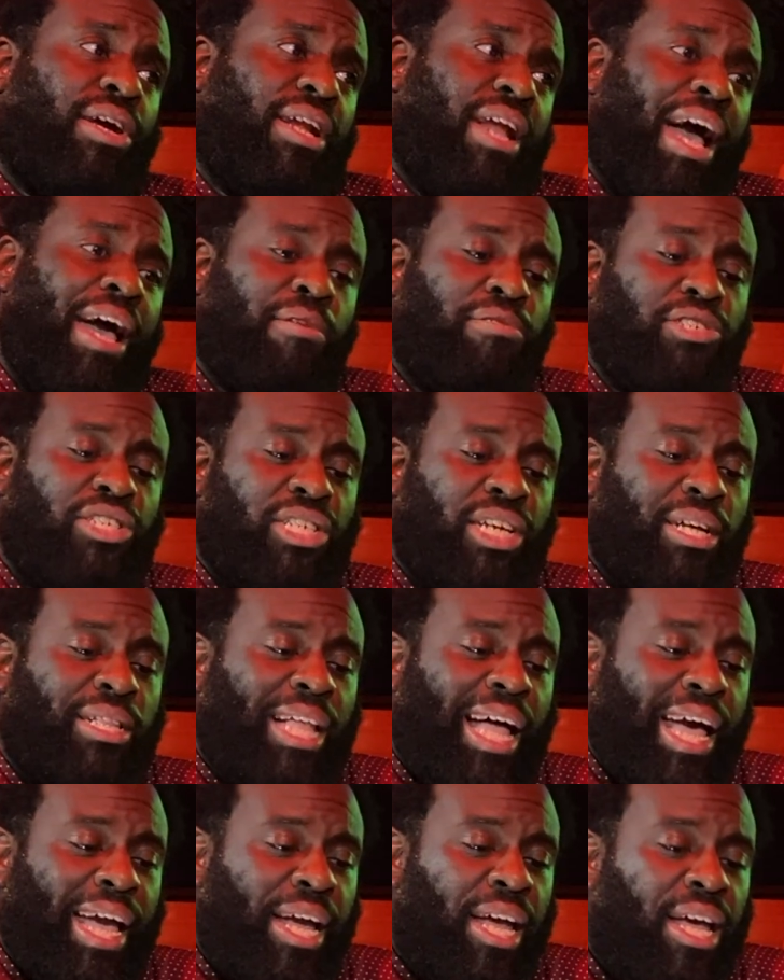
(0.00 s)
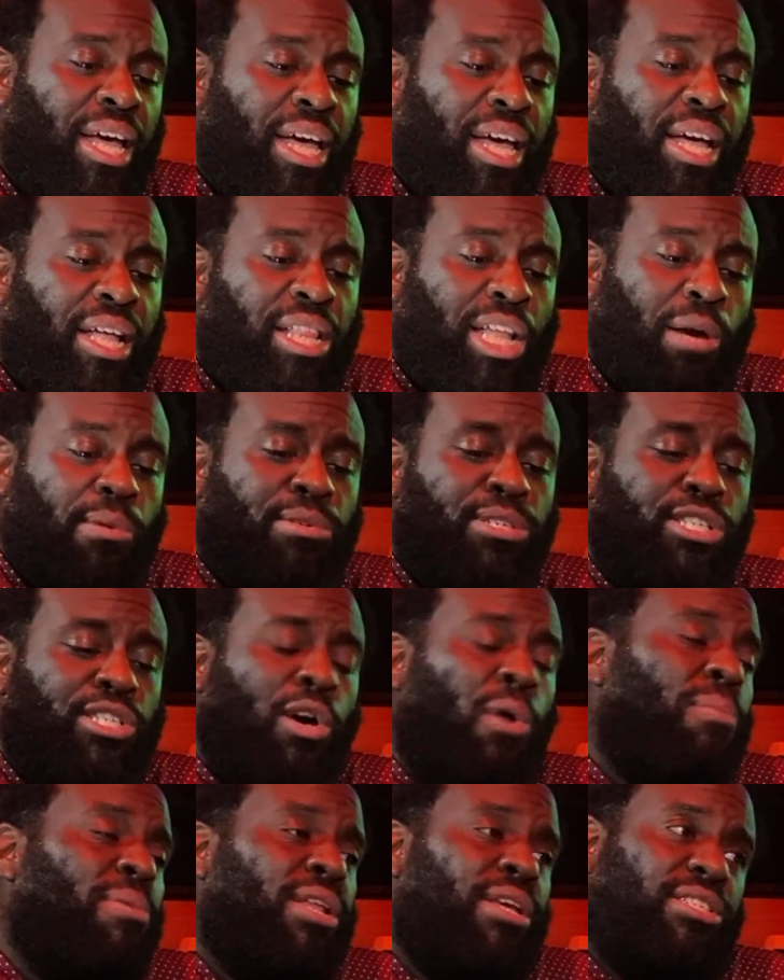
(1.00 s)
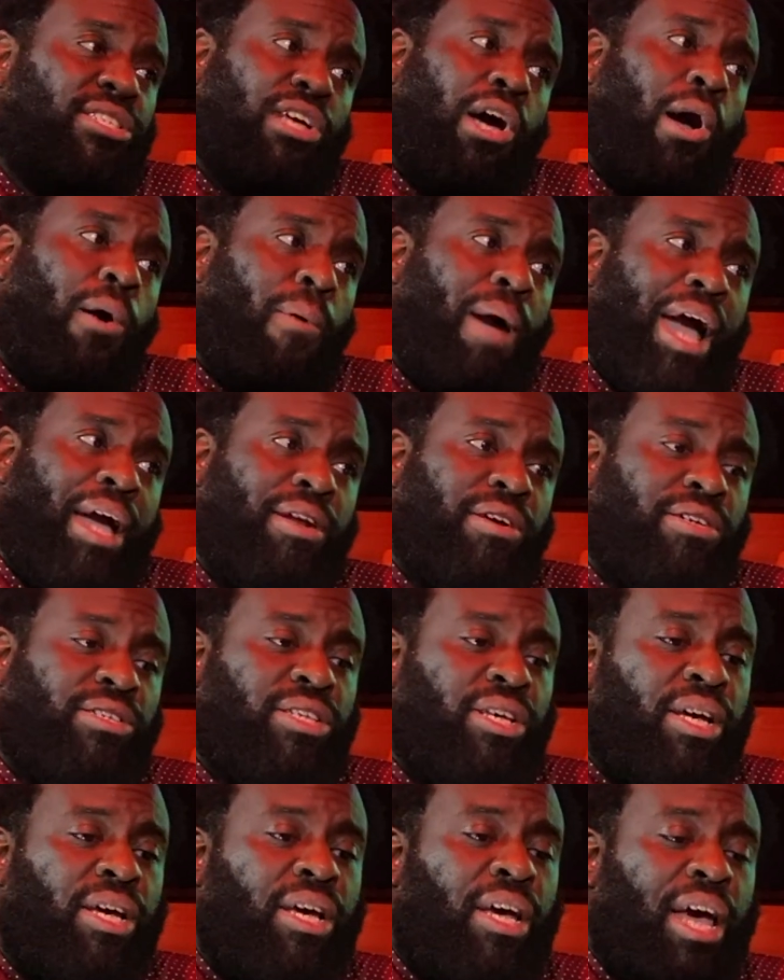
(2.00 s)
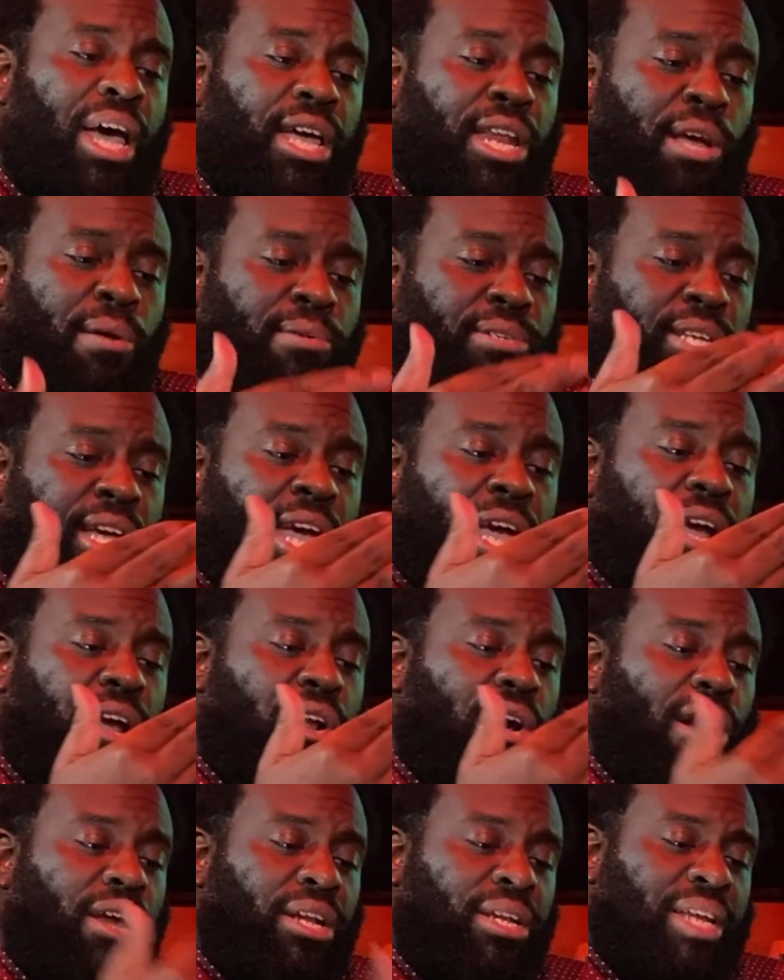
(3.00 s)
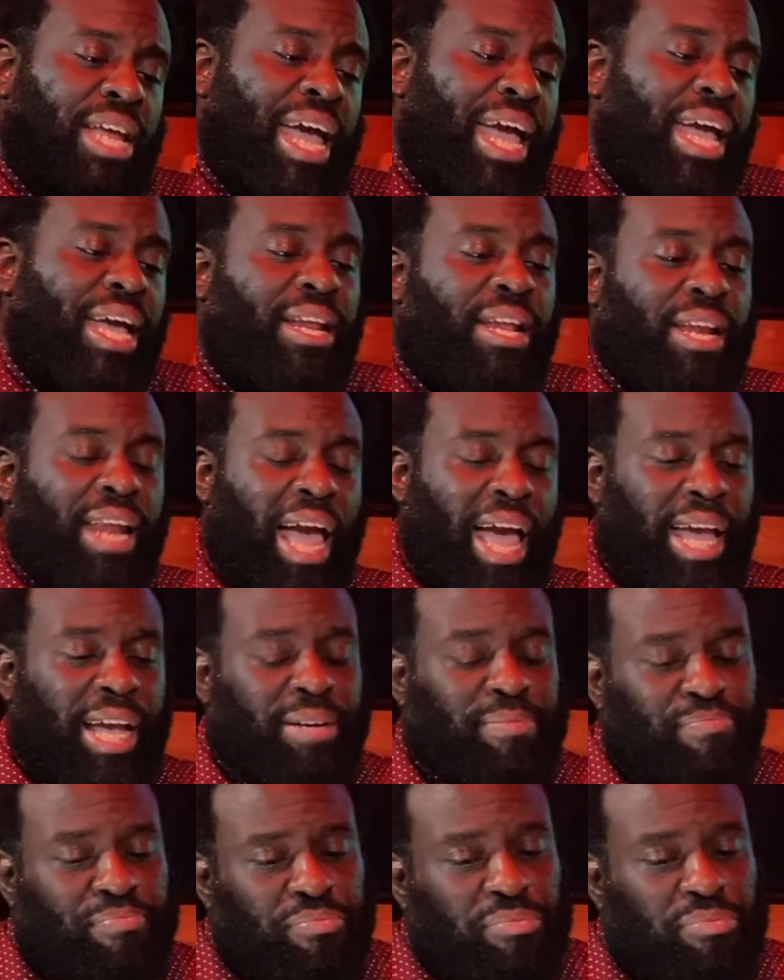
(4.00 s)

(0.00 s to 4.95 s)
Idol shit. Like, there was so many songwriters, and there was an A&R in the day and the night.